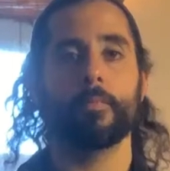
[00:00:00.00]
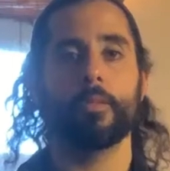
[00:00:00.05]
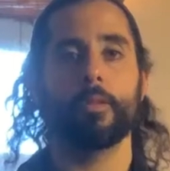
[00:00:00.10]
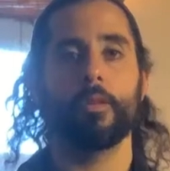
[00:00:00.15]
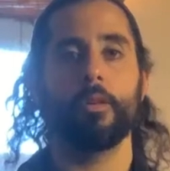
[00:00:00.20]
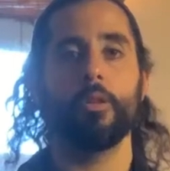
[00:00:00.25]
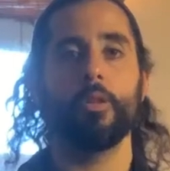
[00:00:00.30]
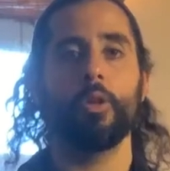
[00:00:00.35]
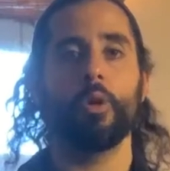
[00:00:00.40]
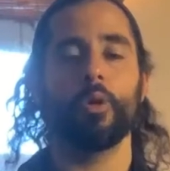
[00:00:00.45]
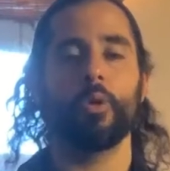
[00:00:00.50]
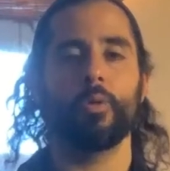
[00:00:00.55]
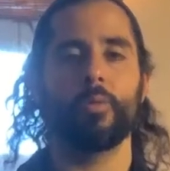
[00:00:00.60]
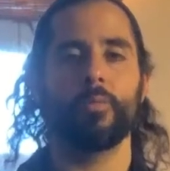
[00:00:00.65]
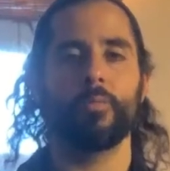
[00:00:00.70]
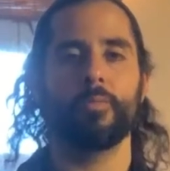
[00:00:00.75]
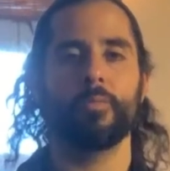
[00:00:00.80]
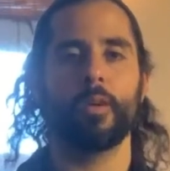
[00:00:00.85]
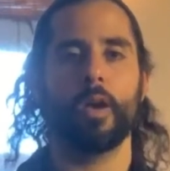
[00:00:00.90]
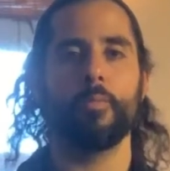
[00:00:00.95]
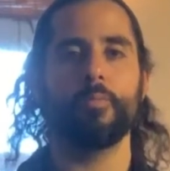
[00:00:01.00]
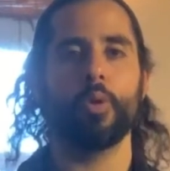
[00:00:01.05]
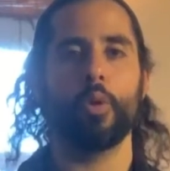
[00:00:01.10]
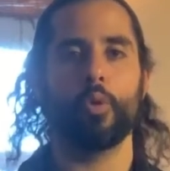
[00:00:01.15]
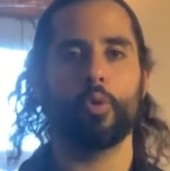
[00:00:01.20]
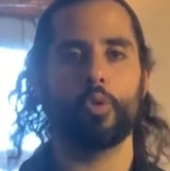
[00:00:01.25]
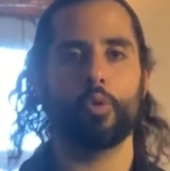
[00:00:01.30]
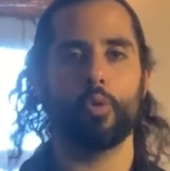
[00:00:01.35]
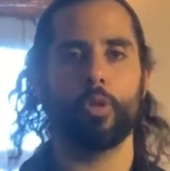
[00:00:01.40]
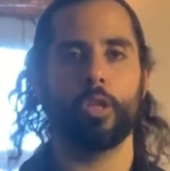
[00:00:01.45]
Hello, I'm Noah
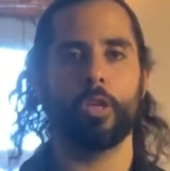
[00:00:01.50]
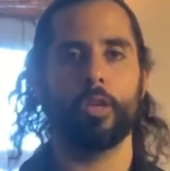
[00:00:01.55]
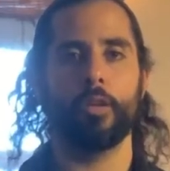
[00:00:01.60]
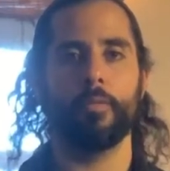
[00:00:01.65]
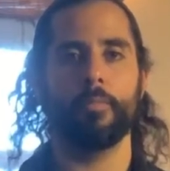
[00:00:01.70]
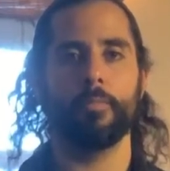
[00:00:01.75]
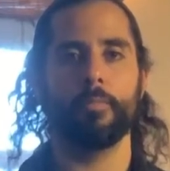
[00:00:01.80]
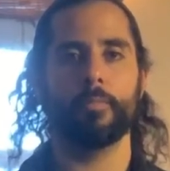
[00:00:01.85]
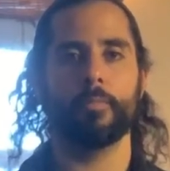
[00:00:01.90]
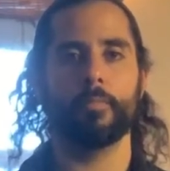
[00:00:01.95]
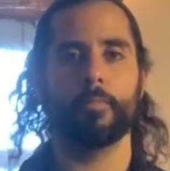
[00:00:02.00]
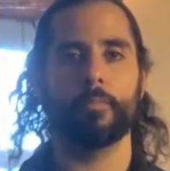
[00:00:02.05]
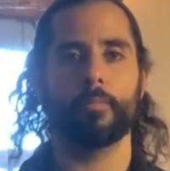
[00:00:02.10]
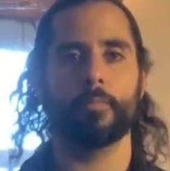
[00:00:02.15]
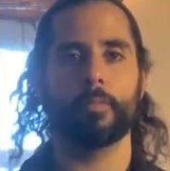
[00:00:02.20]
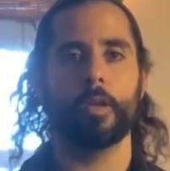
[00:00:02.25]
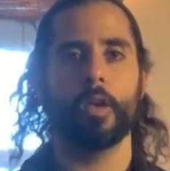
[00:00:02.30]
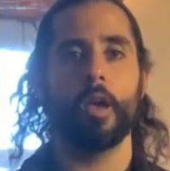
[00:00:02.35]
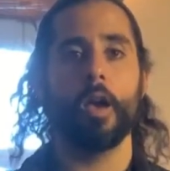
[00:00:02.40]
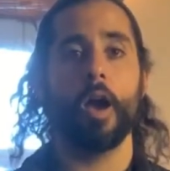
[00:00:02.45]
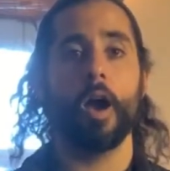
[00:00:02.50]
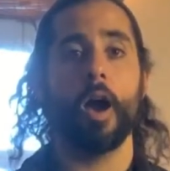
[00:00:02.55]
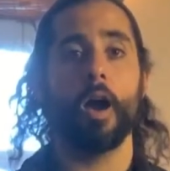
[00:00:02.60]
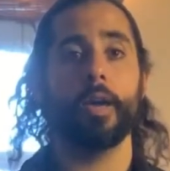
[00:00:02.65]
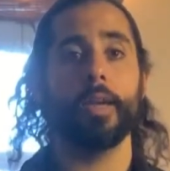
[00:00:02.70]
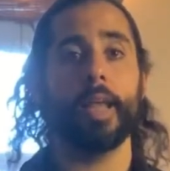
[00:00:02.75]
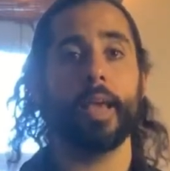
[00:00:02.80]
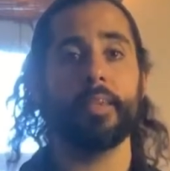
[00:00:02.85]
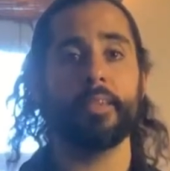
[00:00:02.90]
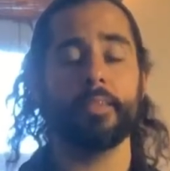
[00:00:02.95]
Julian. I'm
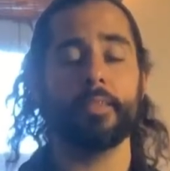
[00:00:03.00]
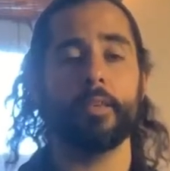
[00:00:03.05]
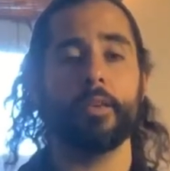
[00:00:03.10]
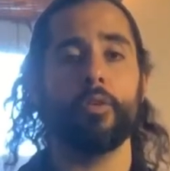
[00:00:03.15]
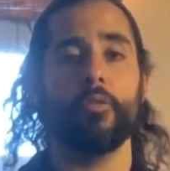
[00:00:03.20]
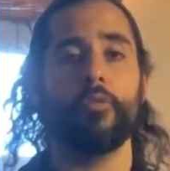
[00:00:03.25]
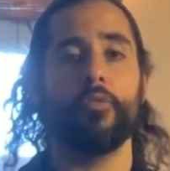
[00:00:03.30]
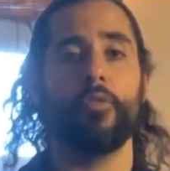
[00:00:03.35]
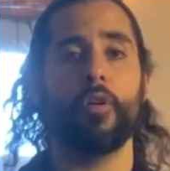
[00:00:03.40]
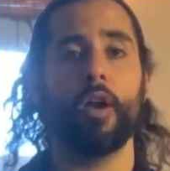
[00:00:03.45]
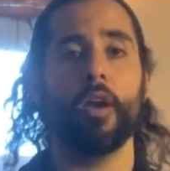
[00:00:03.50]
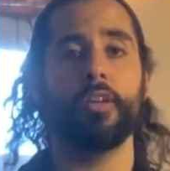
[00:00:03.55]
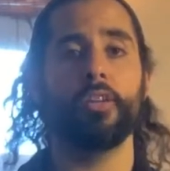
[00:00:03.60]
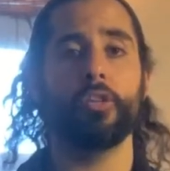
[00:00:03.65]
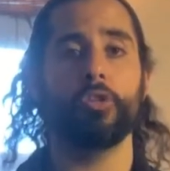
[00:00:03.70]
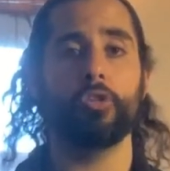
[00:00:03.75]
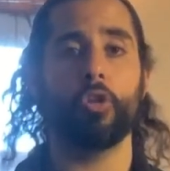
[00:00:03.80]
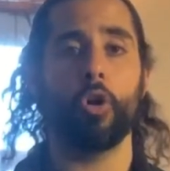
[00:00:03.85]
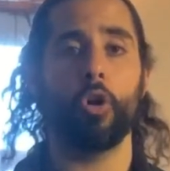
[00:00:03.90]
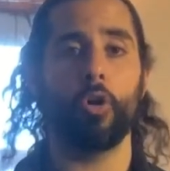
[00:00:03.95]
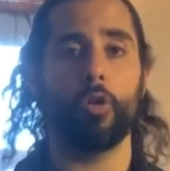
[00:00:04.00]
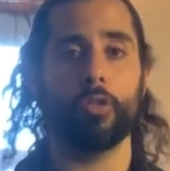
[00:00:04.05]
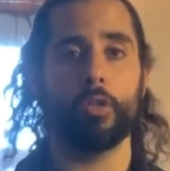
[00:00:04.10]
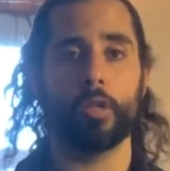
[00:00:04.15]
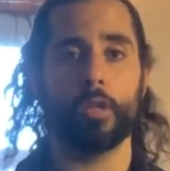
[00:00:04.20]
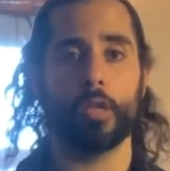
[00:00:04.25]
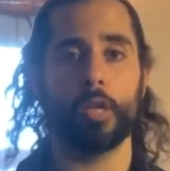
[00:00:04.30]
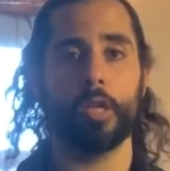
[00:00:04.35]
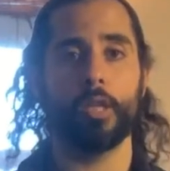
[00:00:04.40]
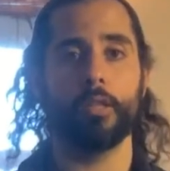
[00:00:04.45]
going to ask that you find a tall
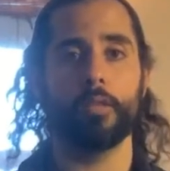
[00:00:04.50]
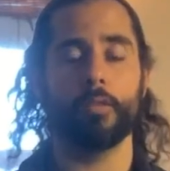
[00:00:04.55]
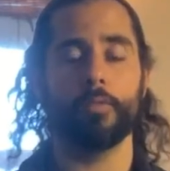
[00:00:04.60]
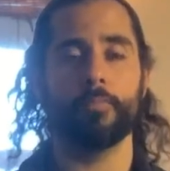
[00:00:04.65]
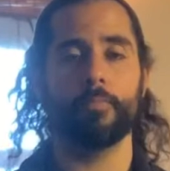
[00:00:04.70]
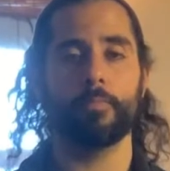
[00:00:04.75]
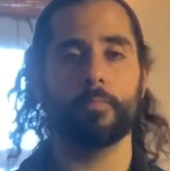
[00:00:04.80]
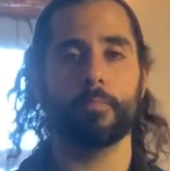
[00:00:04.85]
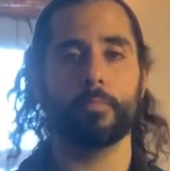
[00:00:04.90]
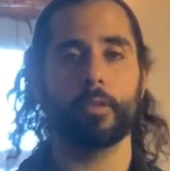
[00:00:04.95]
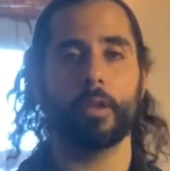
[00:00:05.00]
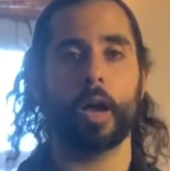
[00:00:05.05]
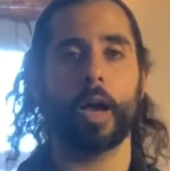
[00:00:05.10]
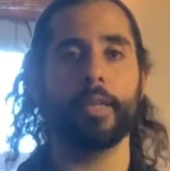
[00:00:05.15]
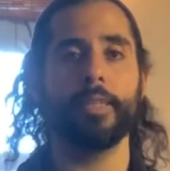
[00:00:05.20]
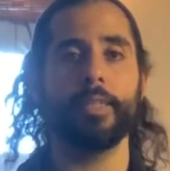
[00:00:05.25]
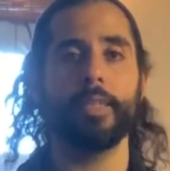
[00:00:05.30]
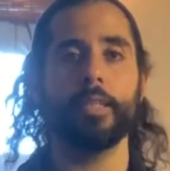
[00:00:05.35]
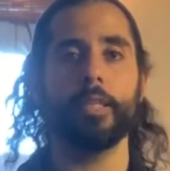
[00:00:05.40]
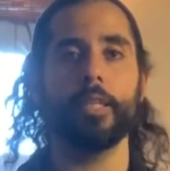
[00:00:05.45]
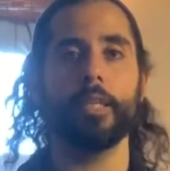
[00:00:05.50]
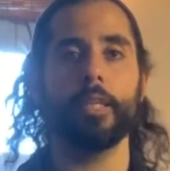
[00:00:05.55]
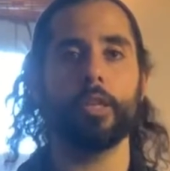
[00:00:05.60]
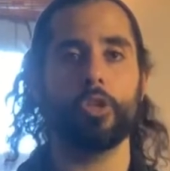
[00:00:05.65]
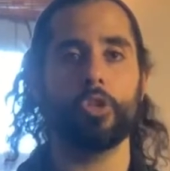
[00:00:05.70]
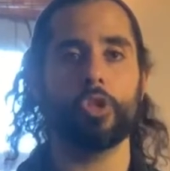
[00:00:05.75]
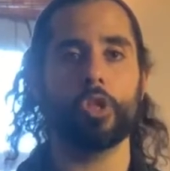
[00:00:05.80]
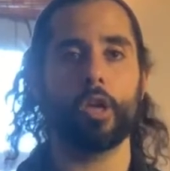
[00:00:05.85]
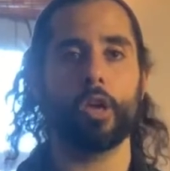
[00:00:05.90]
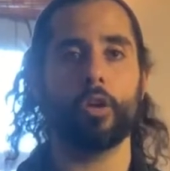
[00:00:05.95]
seat, ideally in a
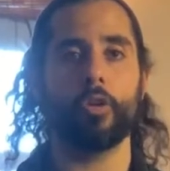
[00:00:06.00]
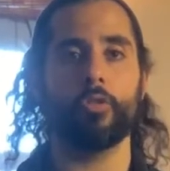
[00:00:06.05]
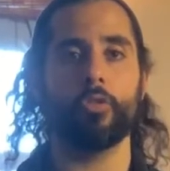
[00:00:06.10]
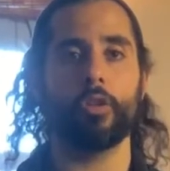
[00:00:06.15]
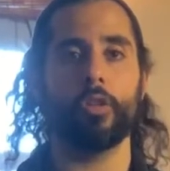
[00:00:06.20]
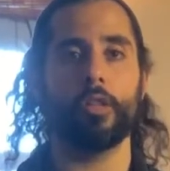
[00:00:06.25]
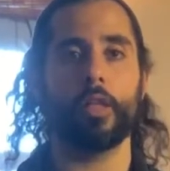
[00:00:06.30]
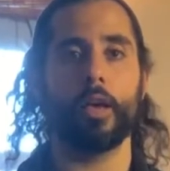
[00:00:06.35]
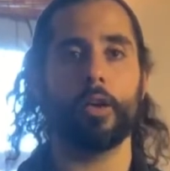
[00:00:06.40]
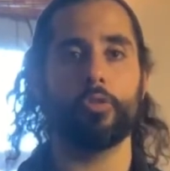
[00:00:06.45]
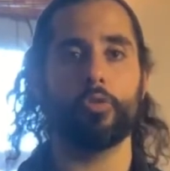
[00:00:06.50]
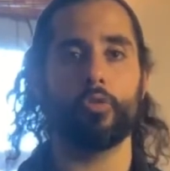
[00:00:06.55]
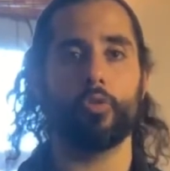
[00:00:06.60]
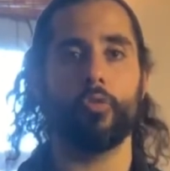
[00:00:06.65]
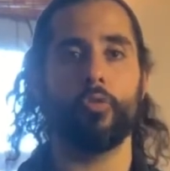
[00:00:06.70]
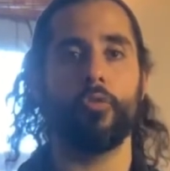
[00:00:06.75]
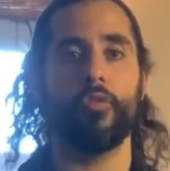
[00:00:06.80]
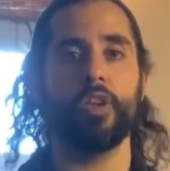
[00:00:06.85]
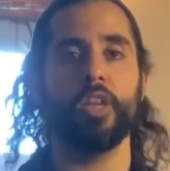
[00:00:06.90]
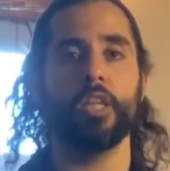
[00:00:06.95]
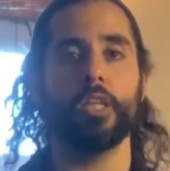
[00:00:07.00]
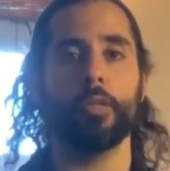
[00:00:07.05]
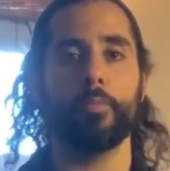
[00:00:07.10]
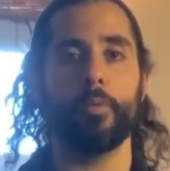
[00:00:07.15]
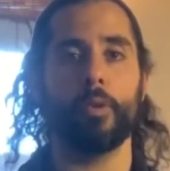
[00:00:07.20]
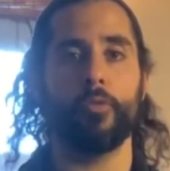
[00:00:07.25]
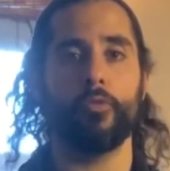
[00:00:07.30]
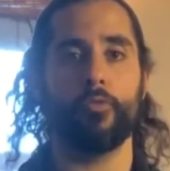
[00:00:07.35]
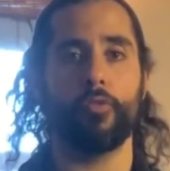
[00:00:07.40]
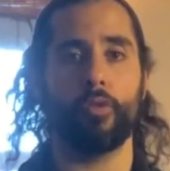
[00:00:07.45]
chair that allows your feet to
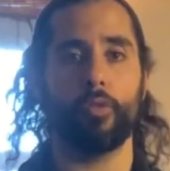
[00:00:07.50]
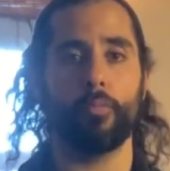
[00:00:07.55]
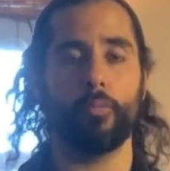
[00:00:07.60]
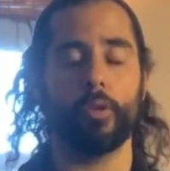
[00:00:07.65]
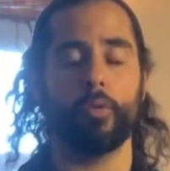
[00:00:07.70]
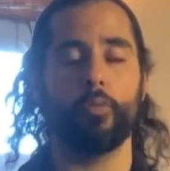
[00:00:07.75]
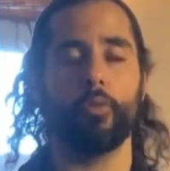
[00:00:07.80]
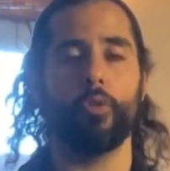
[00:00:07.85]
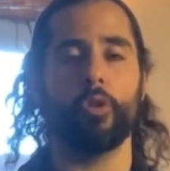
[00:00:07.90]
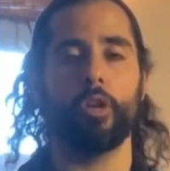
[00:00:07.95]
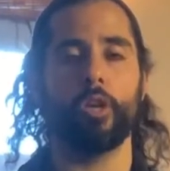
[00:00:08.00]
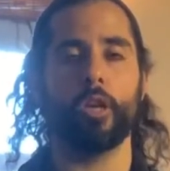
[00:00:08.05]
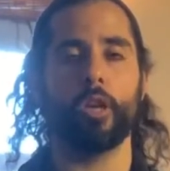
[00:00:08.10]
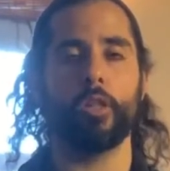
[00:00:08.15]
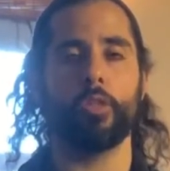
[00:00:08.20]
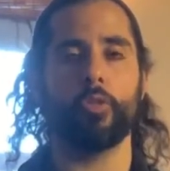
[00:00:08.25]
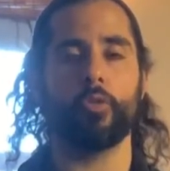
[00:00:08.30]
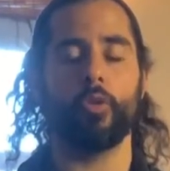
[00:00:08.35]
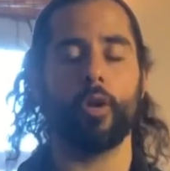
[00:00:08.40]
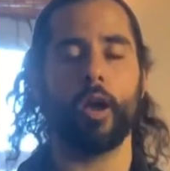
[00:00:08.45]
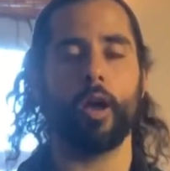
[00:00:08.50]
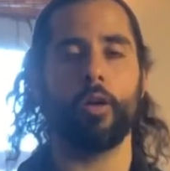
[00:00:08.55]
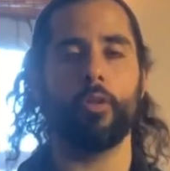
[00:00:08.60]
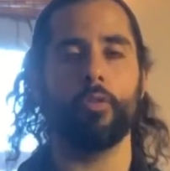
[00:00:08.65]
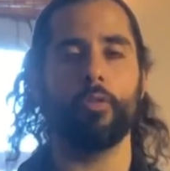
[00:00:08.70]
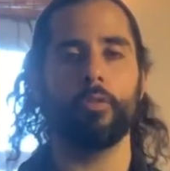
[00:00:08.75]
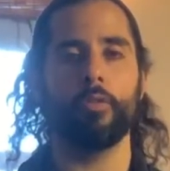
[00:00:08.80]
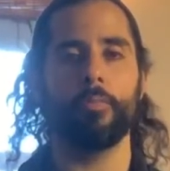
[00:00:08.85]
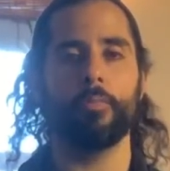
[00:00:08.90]
be firmly rooted into the ground.